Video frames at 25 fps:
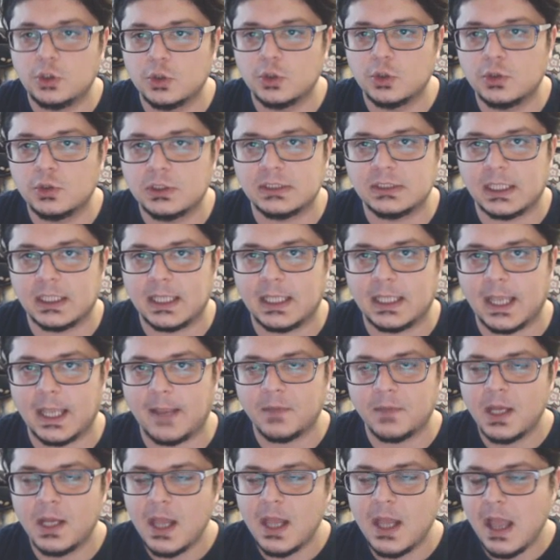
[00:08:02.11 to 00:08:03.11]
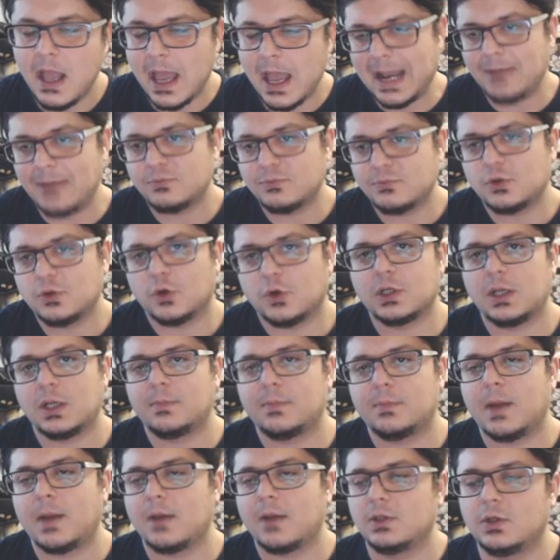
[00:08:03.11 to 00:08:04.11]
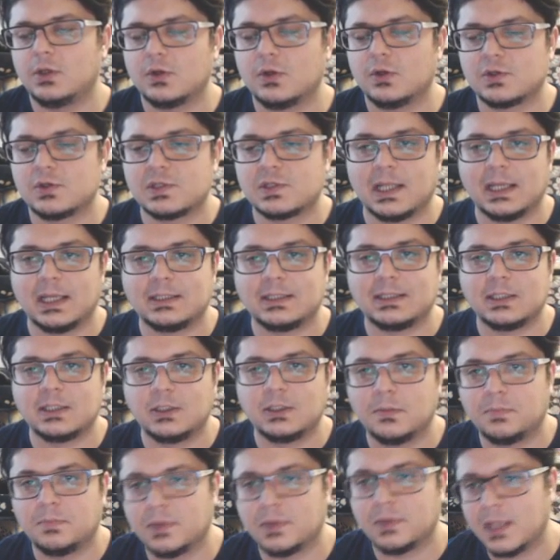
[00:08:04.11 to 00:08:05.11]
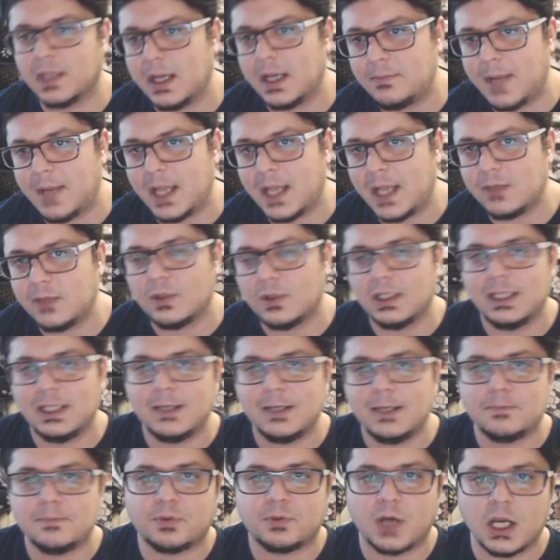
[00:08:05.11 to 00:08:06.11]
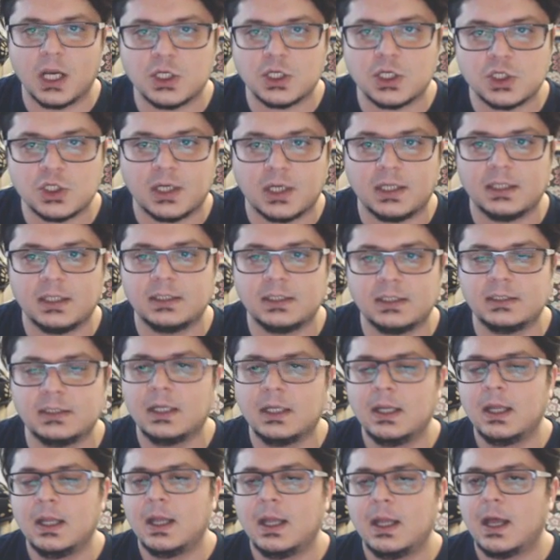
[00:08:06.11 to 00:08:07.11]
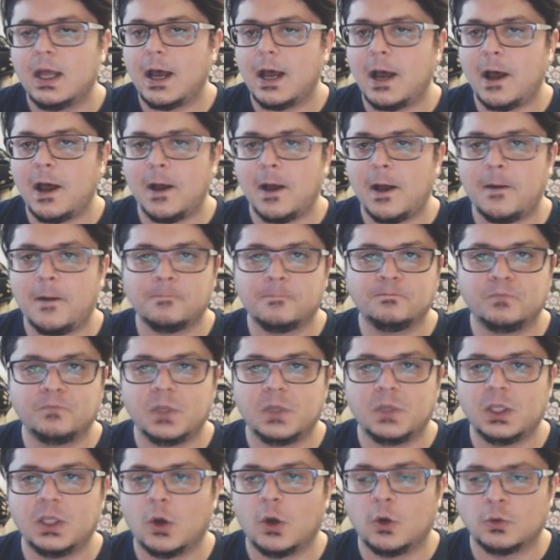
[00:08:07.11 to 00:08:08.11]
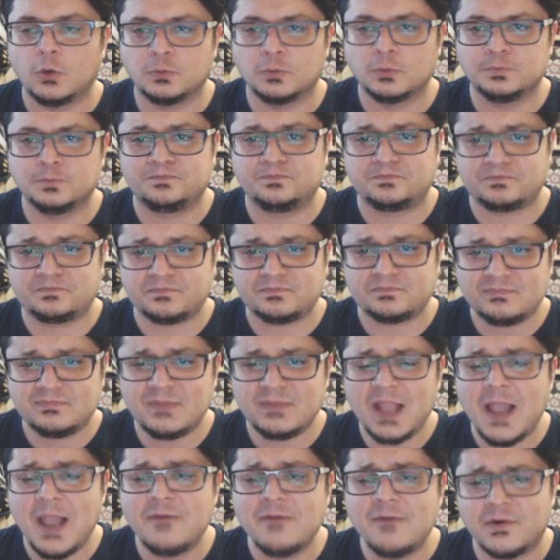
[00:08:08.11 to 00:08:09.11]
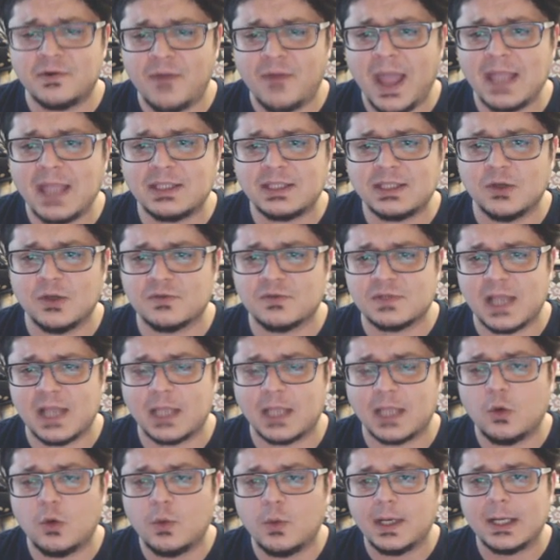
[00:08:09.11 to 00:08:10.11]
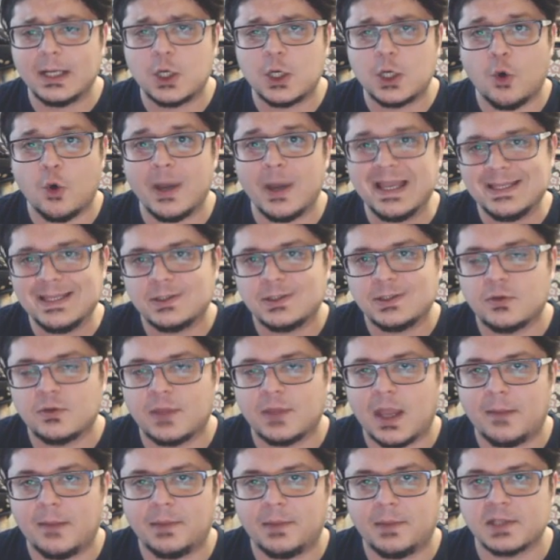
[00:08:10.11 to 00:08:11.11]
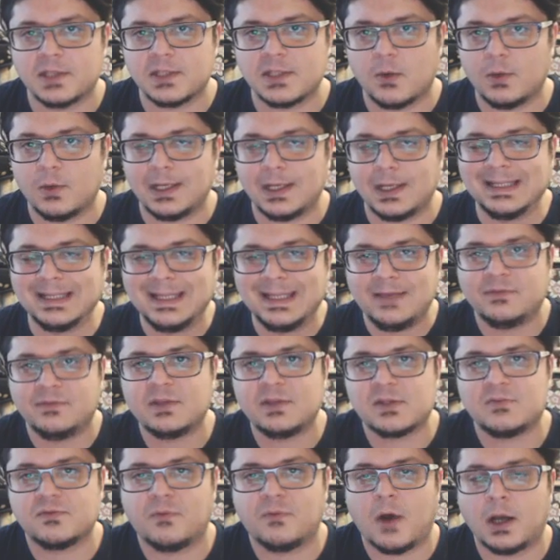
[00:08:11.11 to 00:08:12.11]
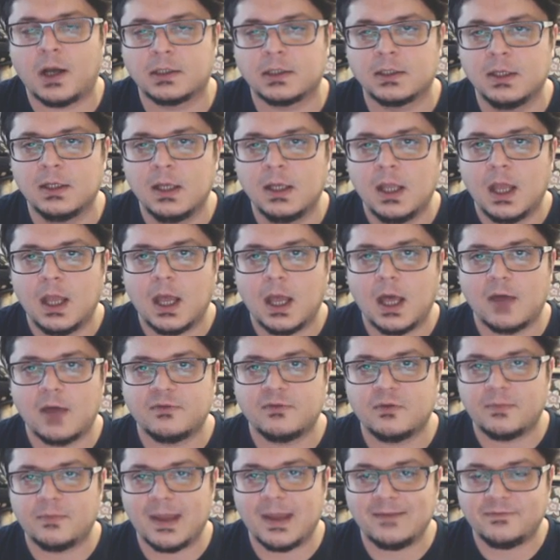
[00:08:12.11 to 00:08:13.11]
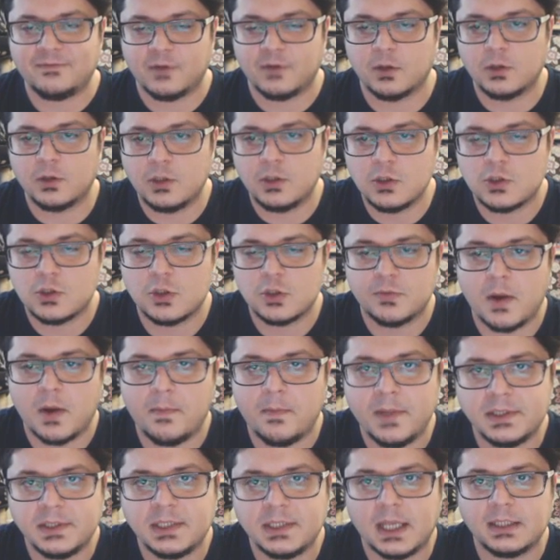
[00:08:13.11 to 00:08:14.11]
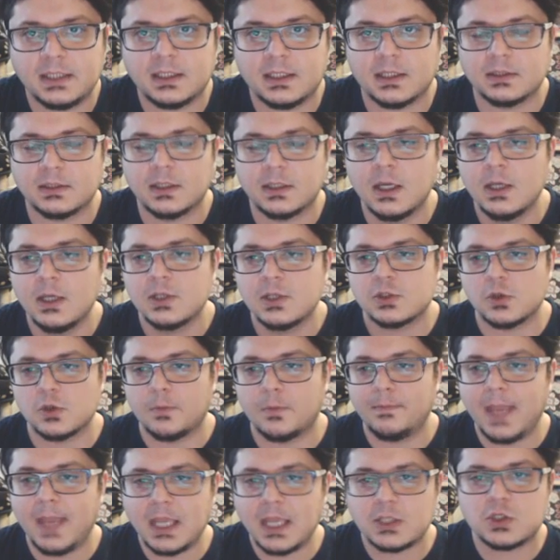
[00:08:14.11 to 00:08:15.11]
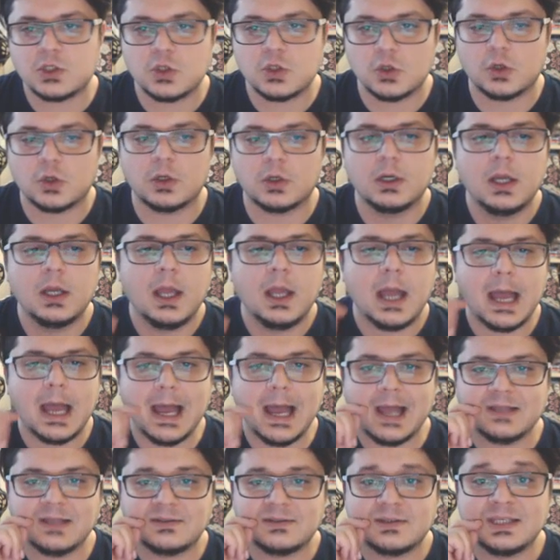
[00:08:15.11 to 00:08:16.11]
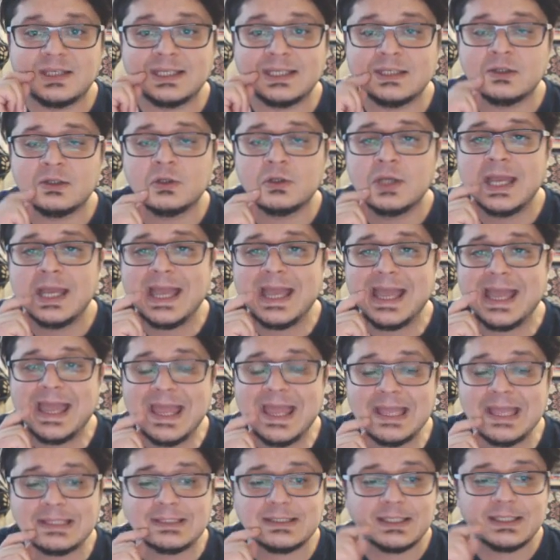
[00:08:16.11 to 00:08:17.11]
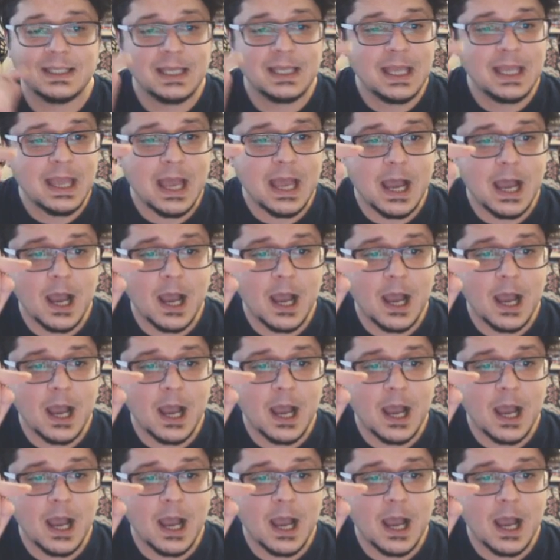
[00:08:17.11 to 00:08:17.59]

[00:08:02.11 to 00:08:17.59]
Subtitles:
during the game. And I'm talking about, you know, selecting your player manually, pressuring, you know, a variety of. I don't want to go into that because I want to leave this part for my fellow YouTuber Midnight Kid. So make sure to hit